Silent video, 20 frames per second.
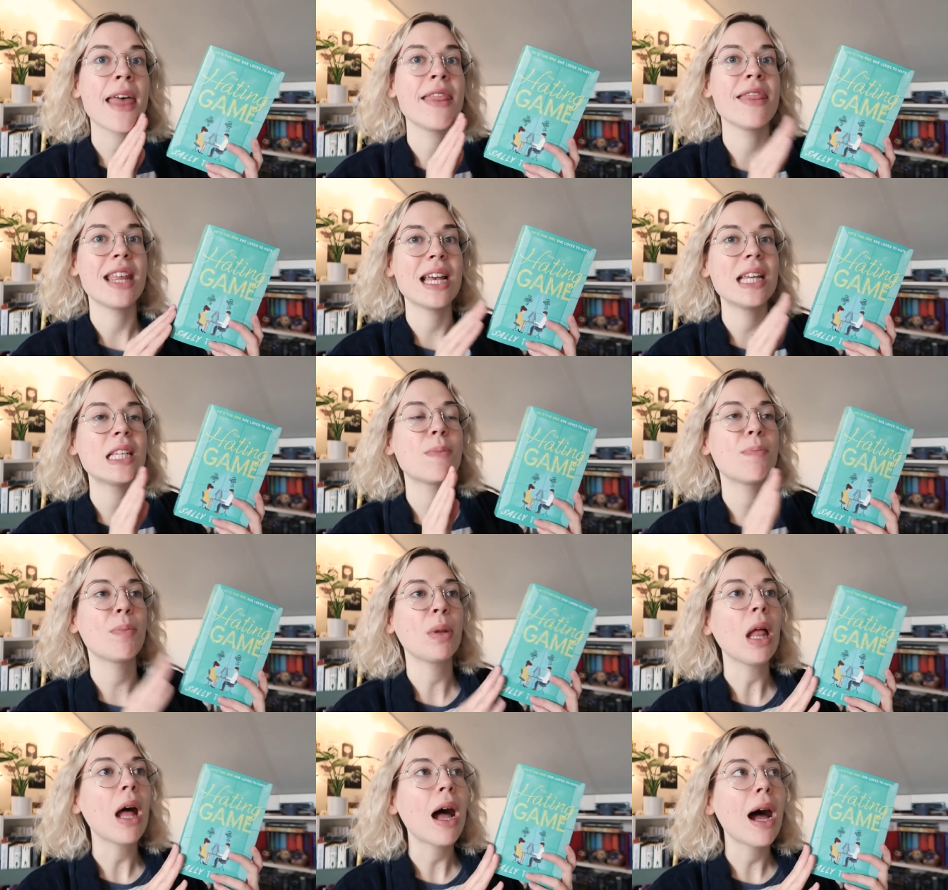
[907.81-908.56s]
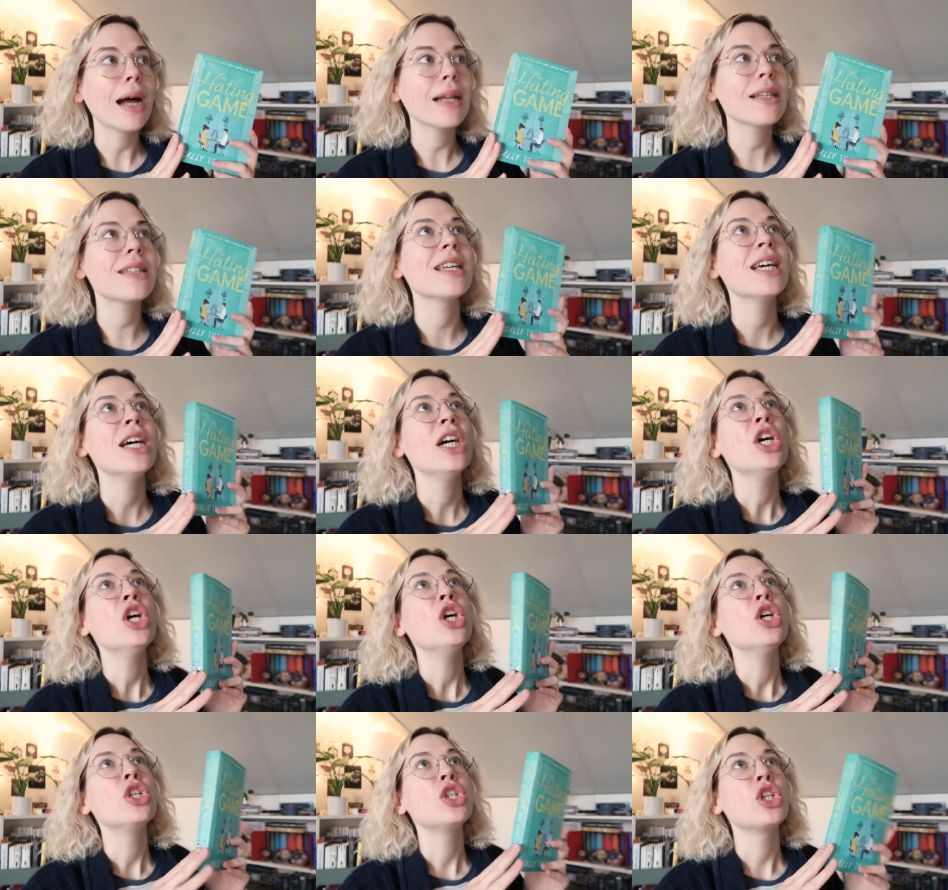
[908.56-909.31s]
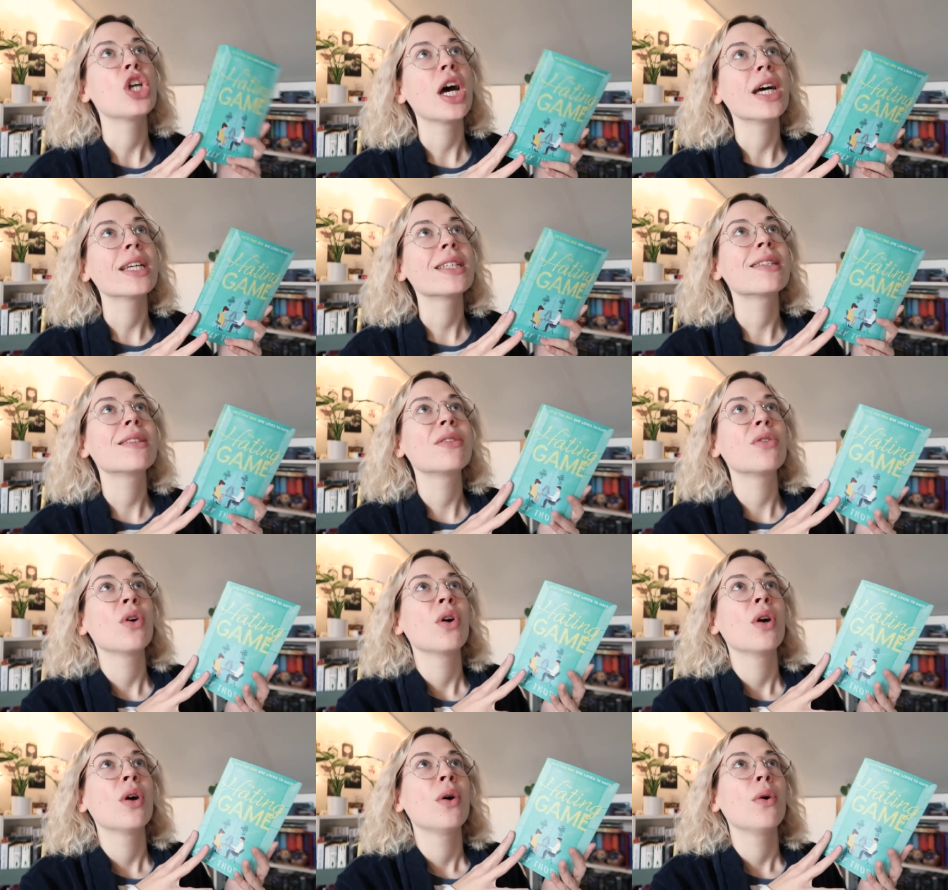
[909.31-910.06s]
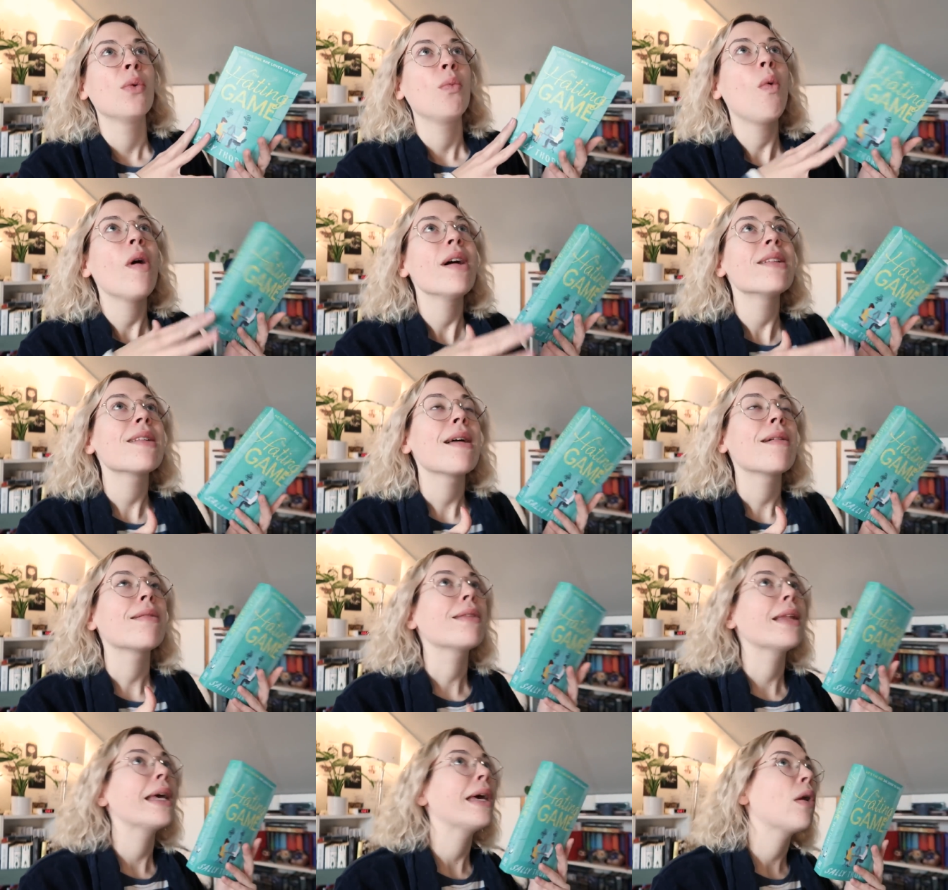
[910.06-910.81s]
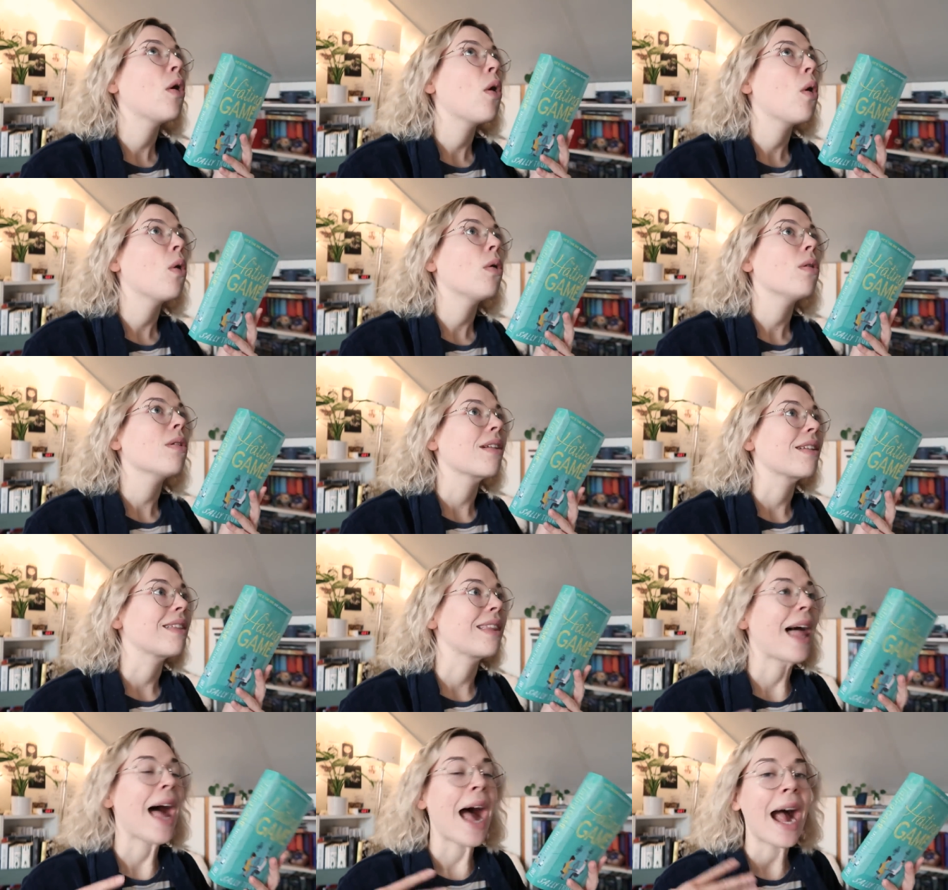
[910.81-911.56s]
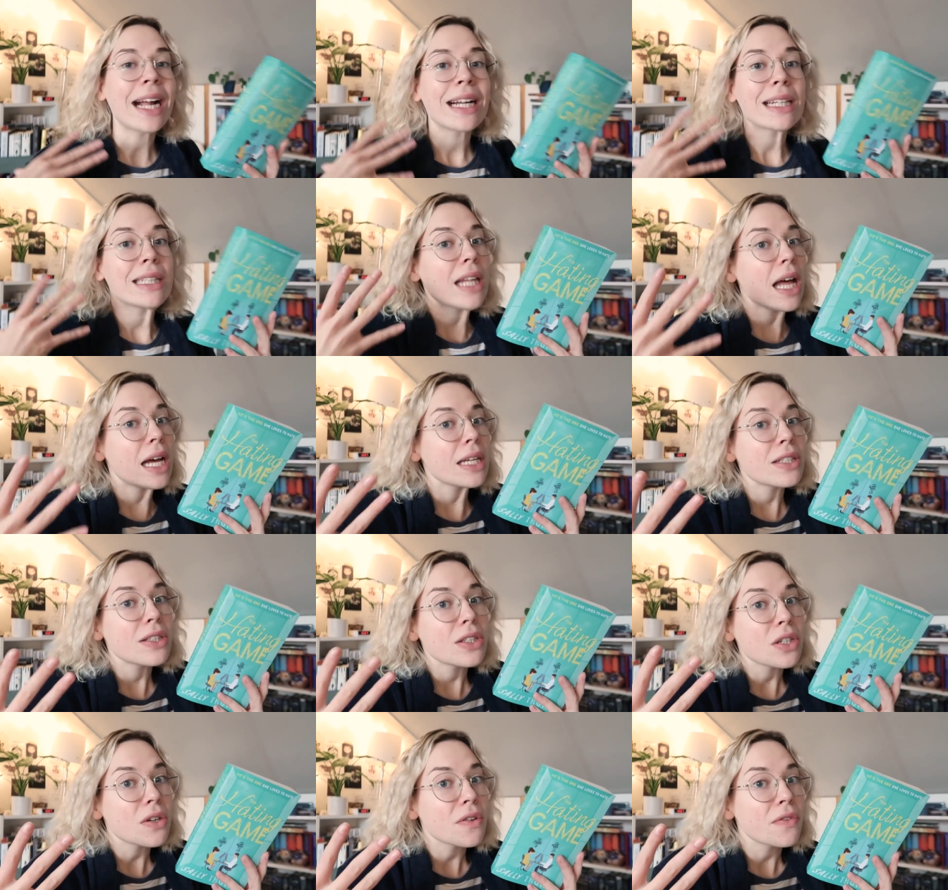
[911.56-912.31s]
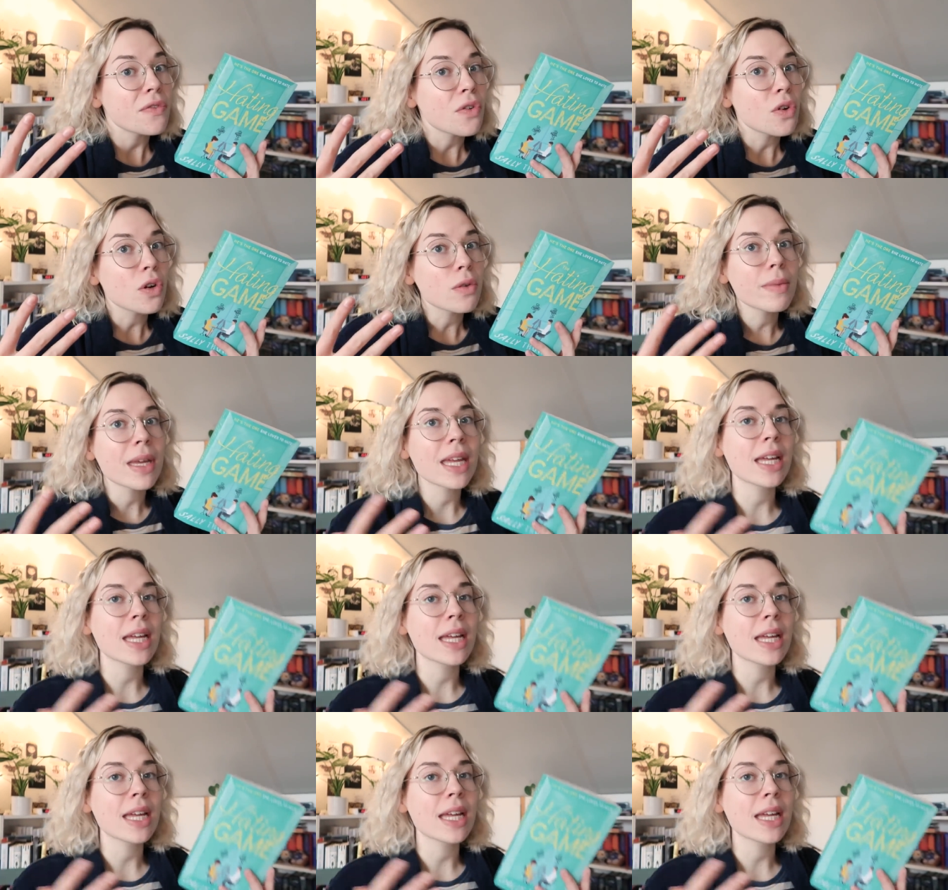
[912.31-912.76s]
And this plot just was a little lackluster for